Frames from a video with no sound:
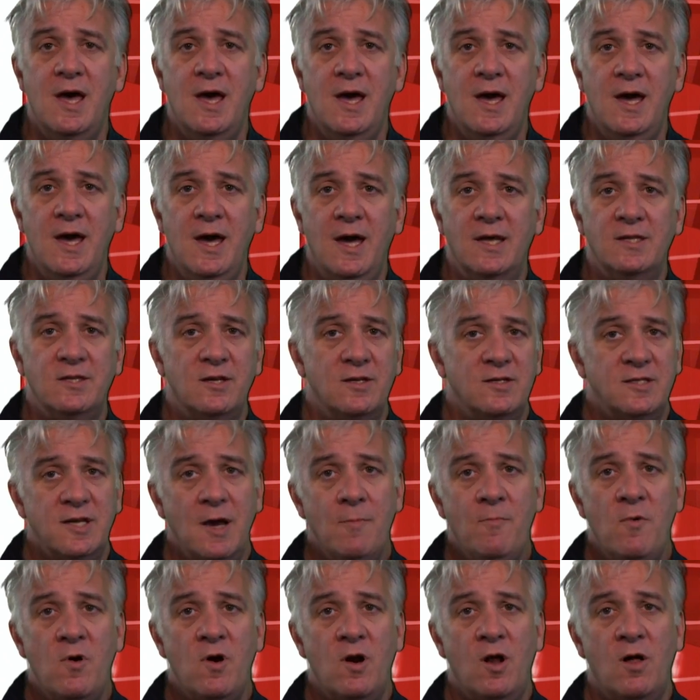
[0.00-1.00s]
And so
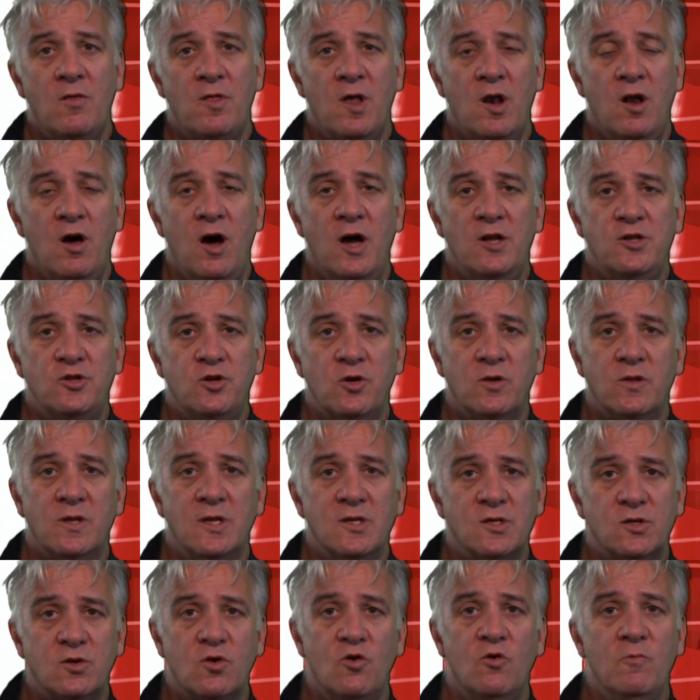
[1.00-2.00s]
somewhere along the line during their
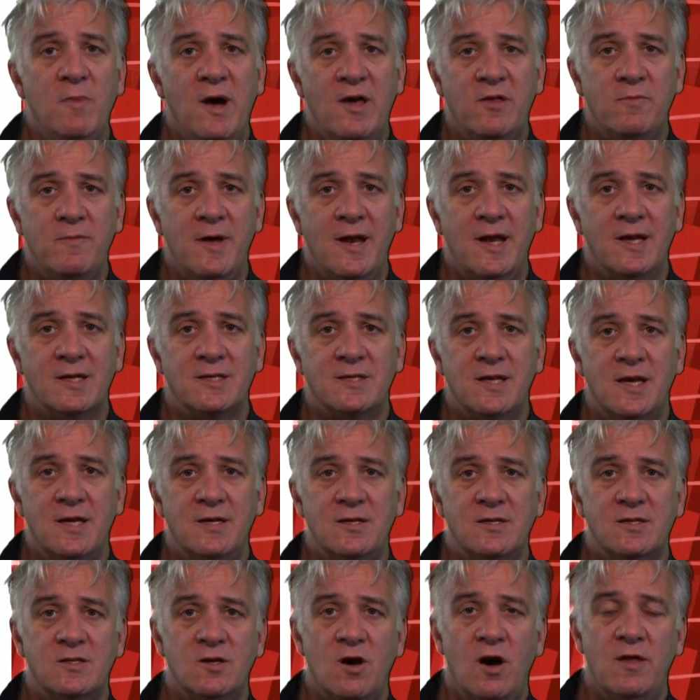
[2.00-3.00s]
school mathematics, they
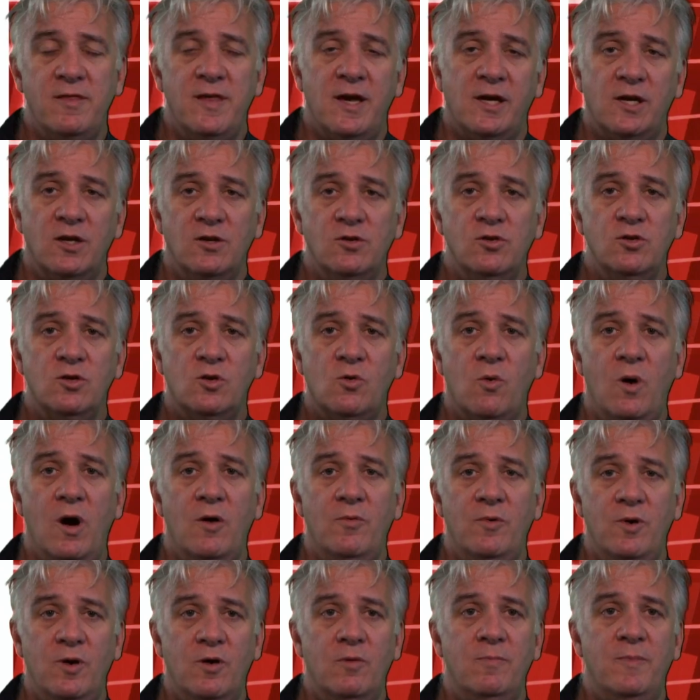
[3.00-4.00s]
decide they can do quite
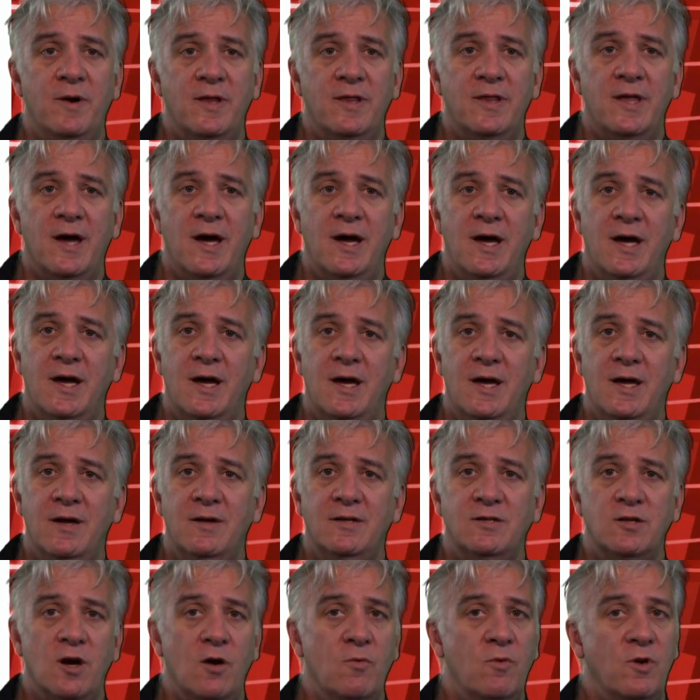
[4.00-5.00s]
well, but they
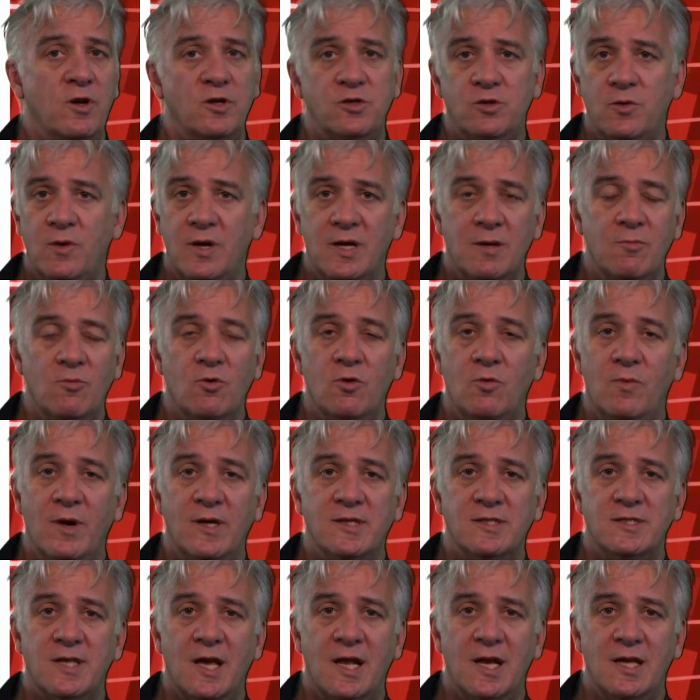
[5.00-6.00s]
don't want to do any more
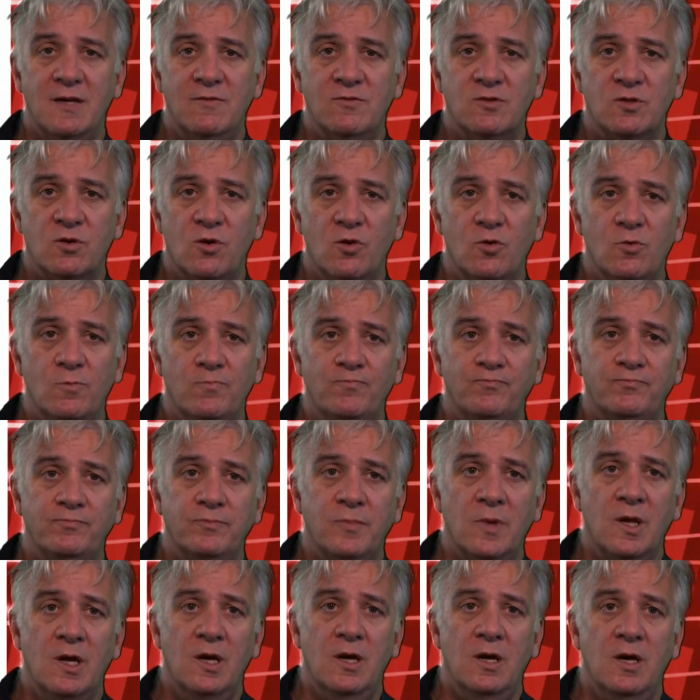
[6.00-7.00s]
once they leave school.
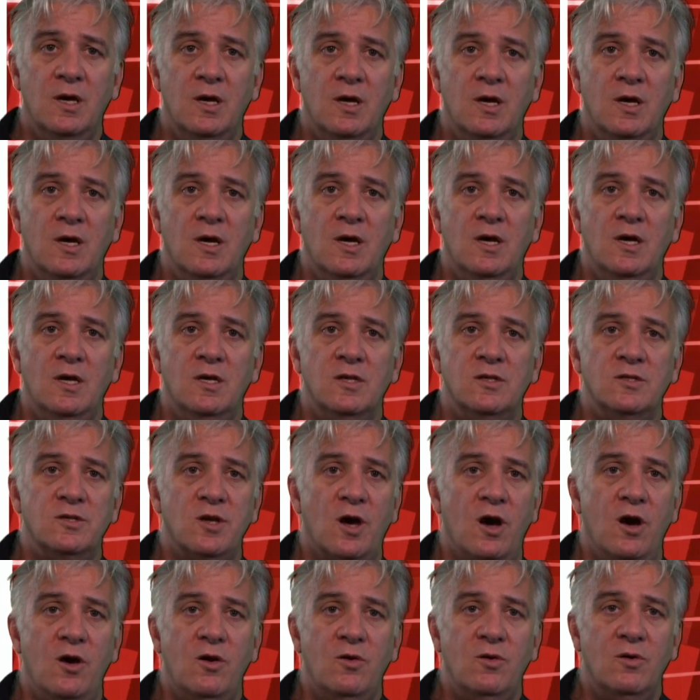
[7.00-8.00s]

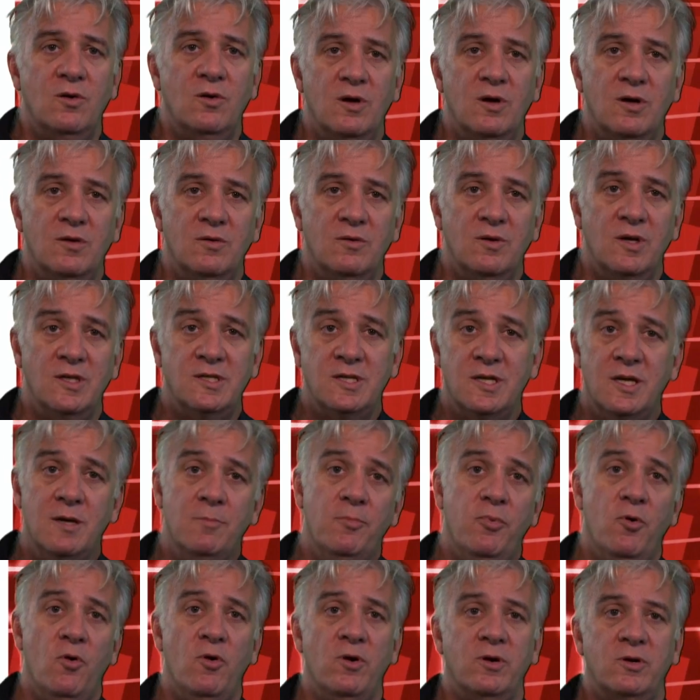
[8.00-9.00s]
So it's an
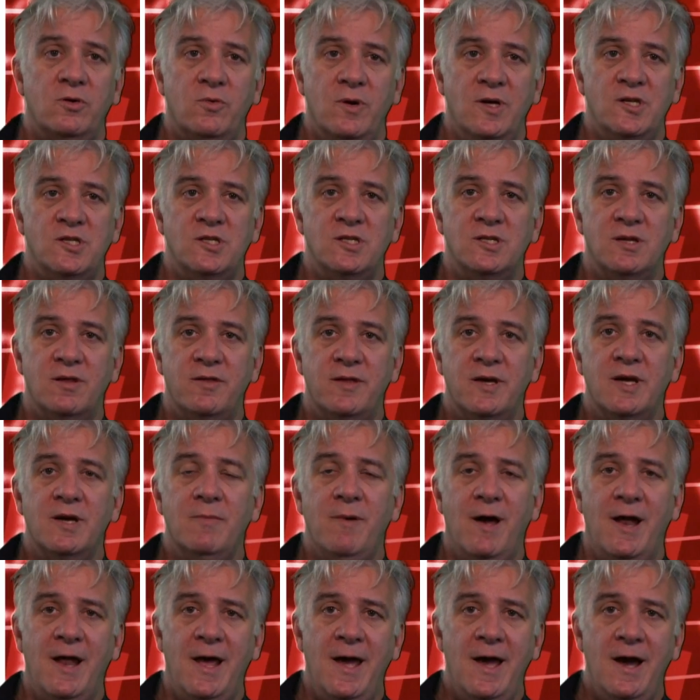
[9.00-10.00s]
important question to think
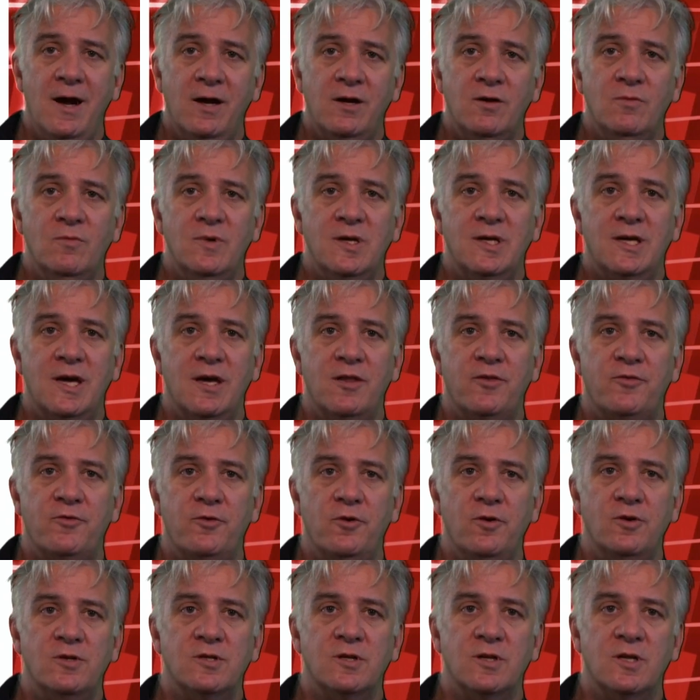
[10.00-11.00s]
about. How can we get
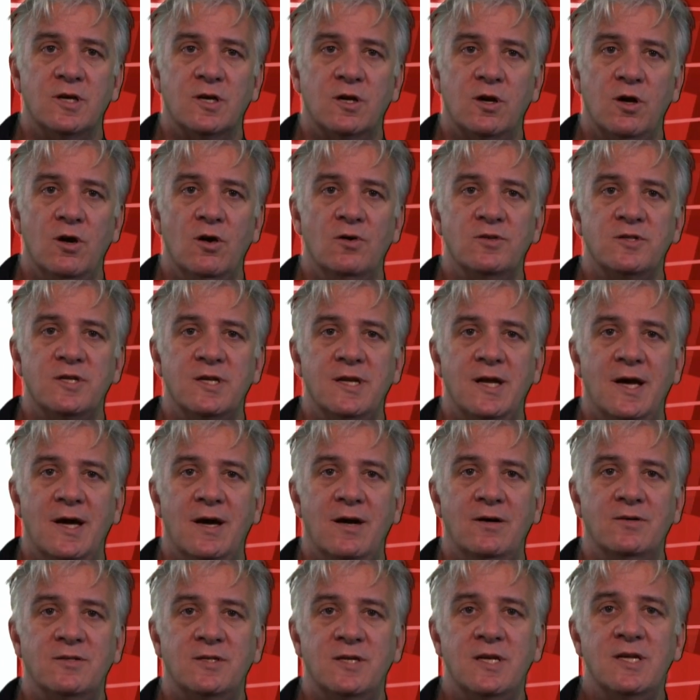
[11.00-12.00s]
through to the girls in
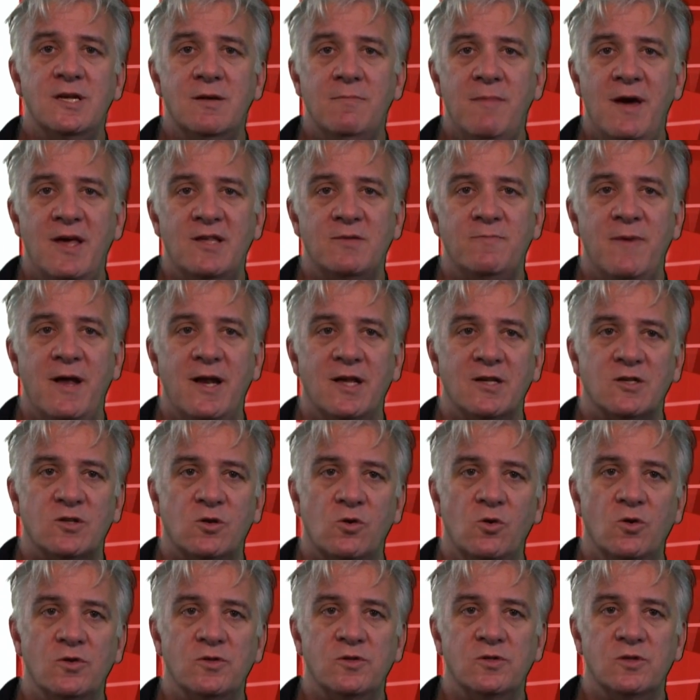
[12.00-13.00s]
our senior mathematics
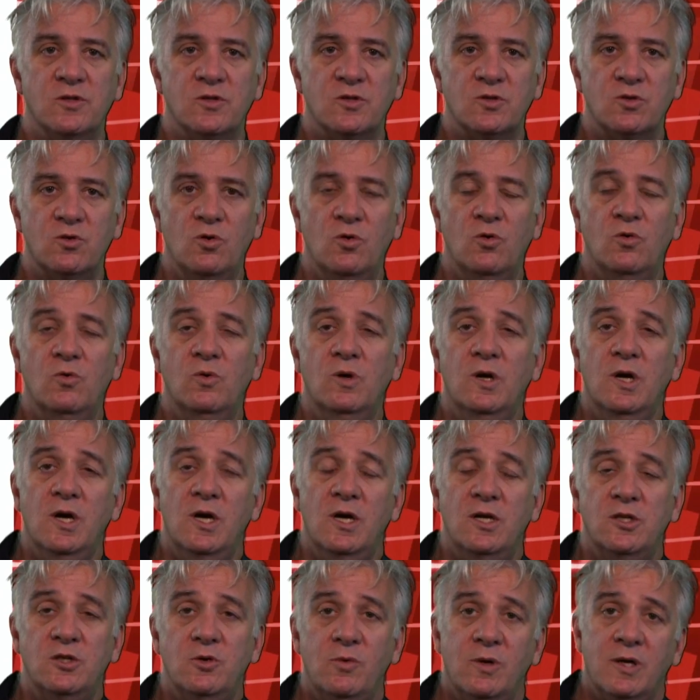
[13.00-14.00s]
courses at school
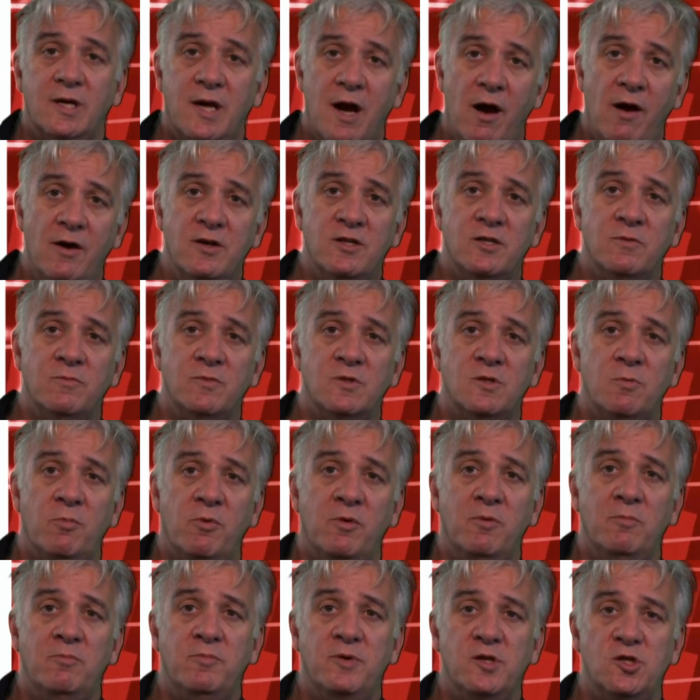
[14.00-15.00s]
to encourage them to
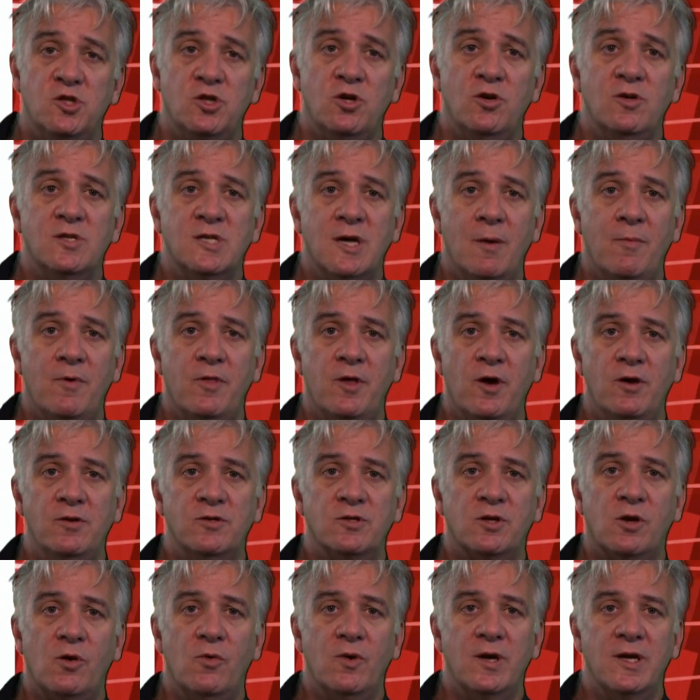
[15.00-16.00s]
pursue some of those
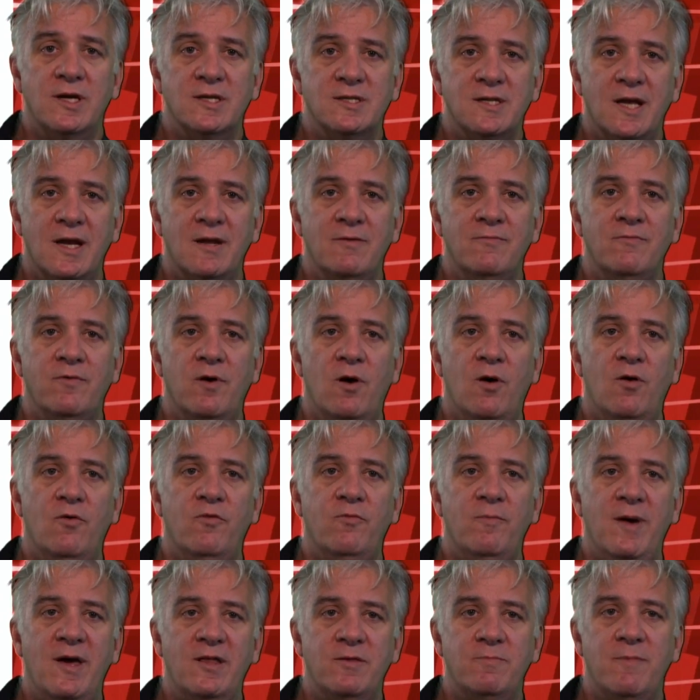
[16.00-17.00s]
careers that involve
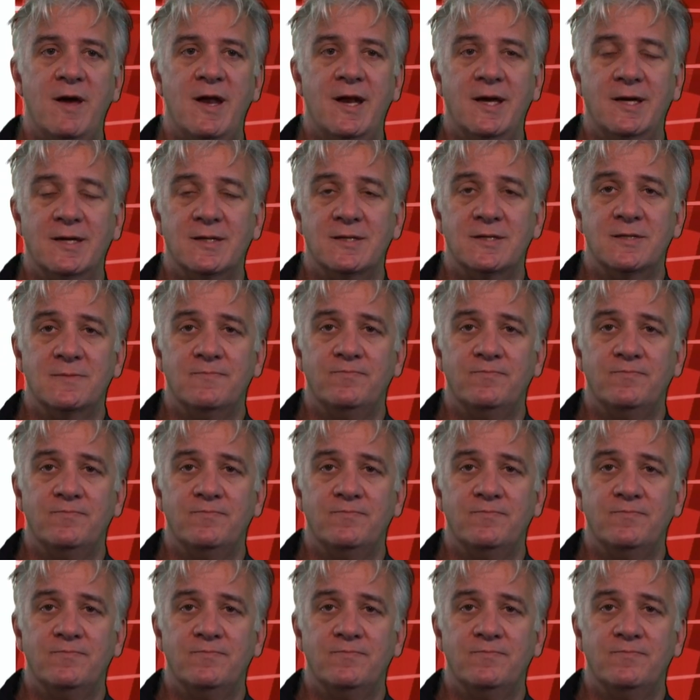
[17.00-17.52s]
mathematics?